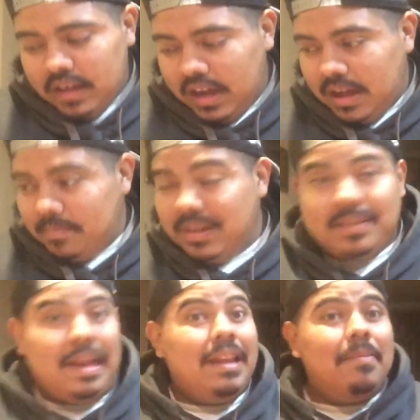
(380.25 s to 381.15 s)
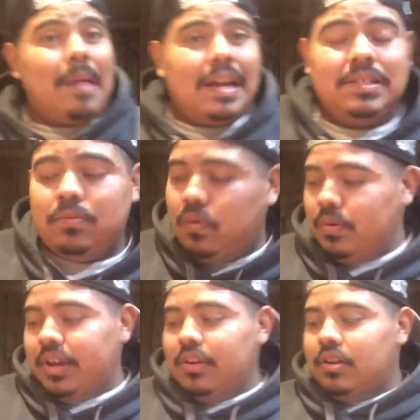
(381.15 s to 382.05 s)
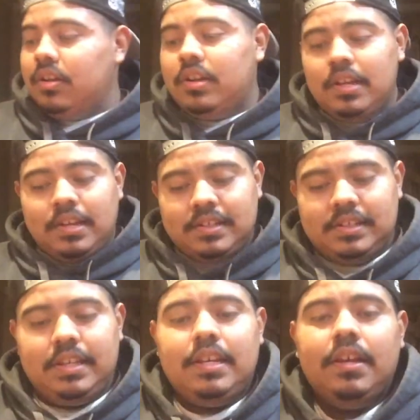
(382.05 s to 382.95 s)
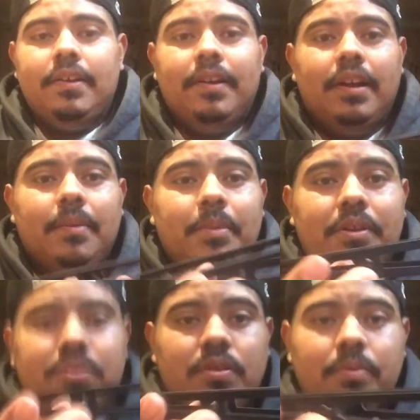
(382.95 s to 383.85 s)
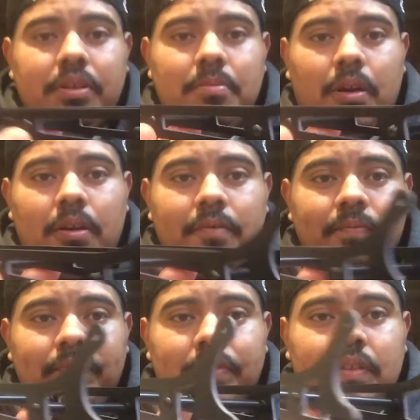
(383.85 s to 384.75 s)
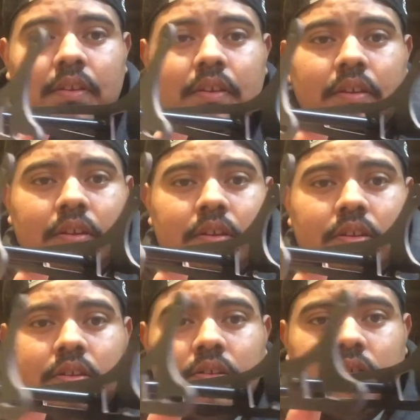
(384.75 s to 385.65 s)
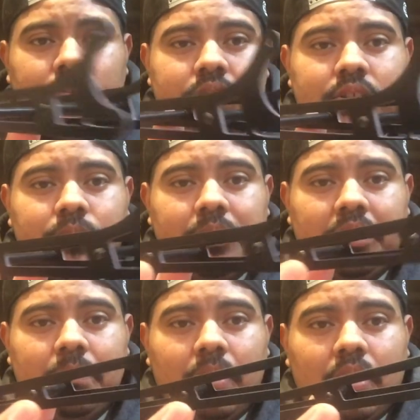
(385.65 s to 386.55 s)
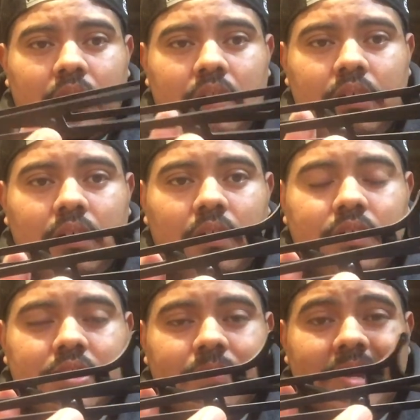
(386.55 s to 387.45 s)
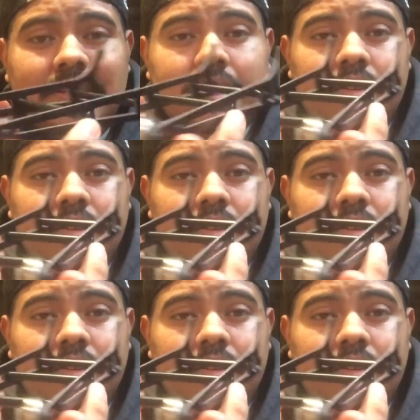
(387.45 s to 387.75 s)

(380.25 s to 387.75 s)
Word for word: Um, but getting back to what we're here to see, um, here's our wheelie bar. So this is a wheelie bar, RC Racing